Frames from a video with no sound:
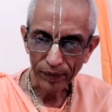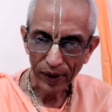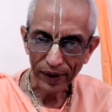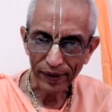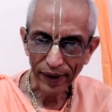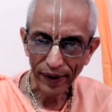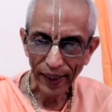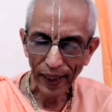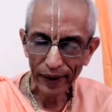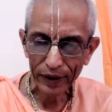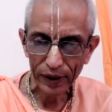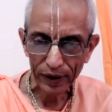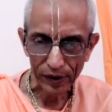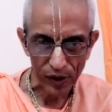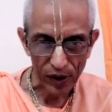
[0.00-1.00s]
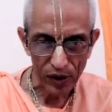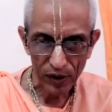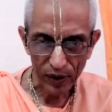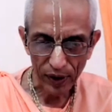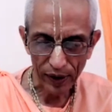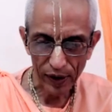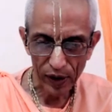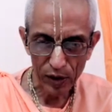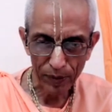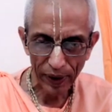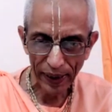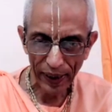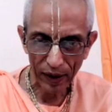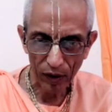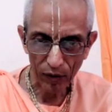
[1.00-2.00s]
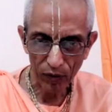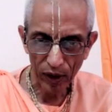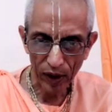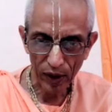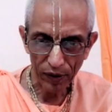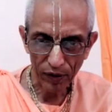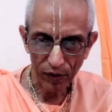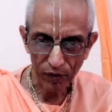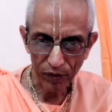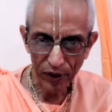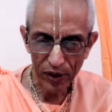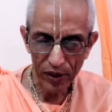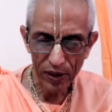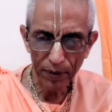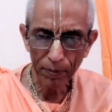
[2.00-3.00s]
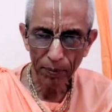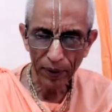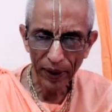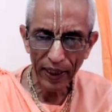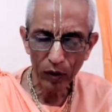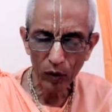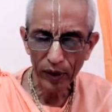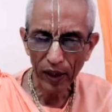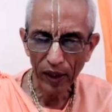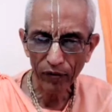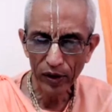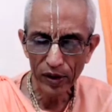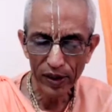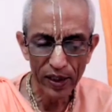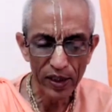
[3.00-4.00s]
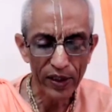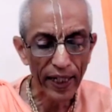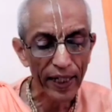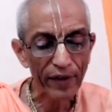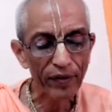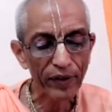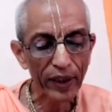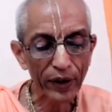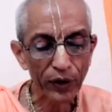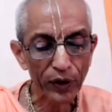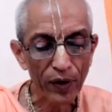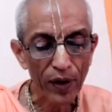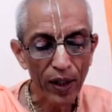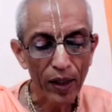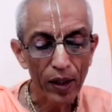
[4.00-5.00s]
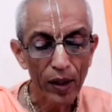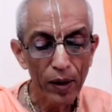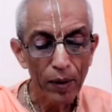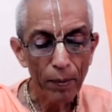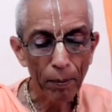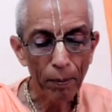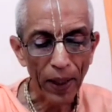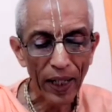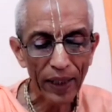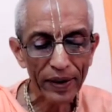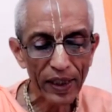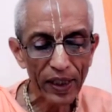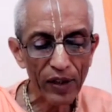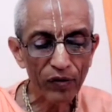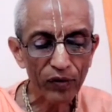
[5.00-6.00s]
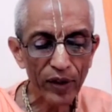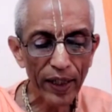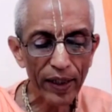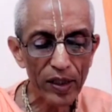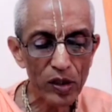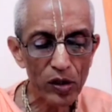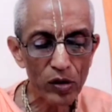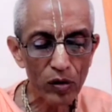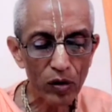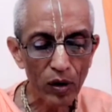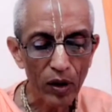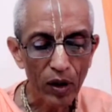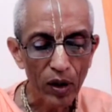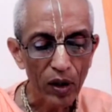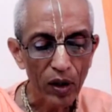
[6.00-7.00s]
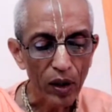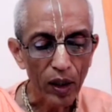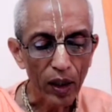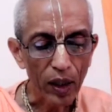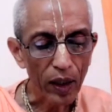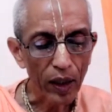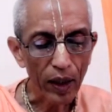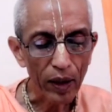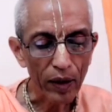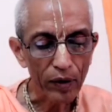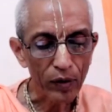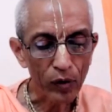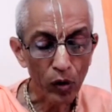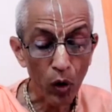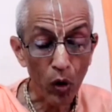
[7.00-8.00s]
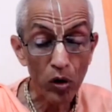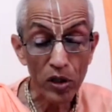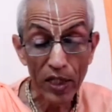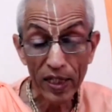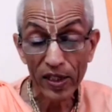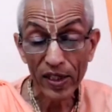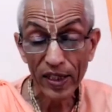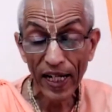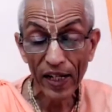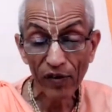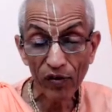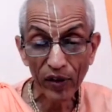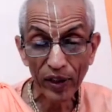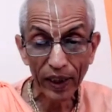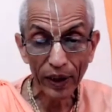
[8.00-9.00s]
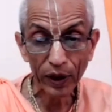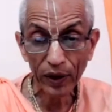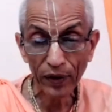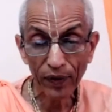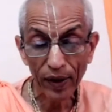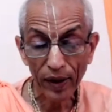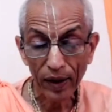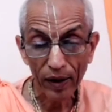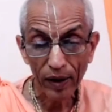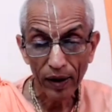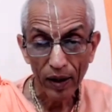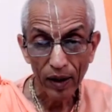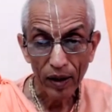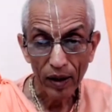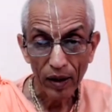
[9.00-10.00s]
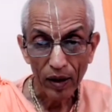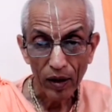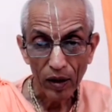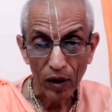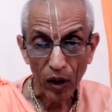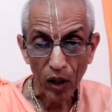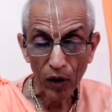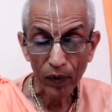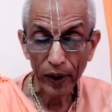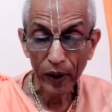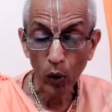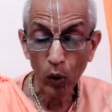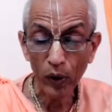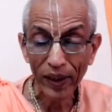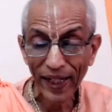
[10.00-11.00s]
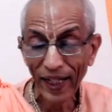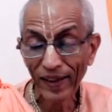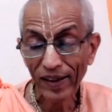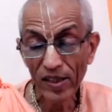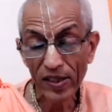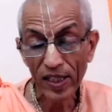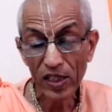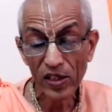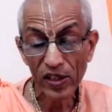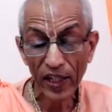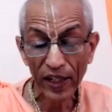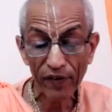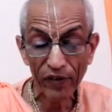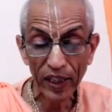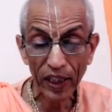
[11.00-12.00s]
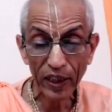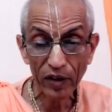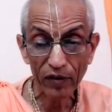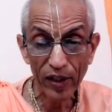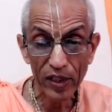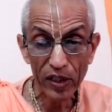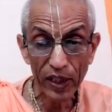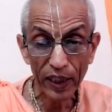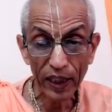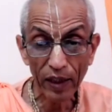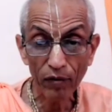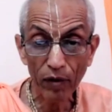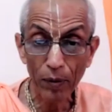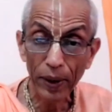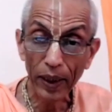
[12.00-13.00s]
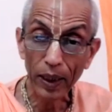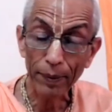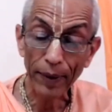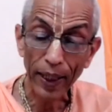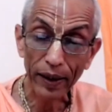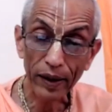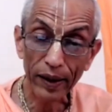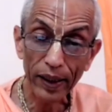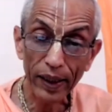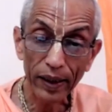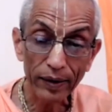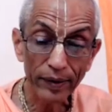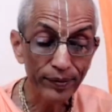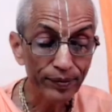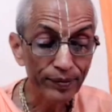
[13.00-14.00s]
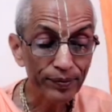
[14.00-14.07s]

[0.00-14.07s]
interactions in this material world. We are simply looking for sense gratification. But if there is no sense gratification, or we don't get the sense gratification we are seeking, we become angry.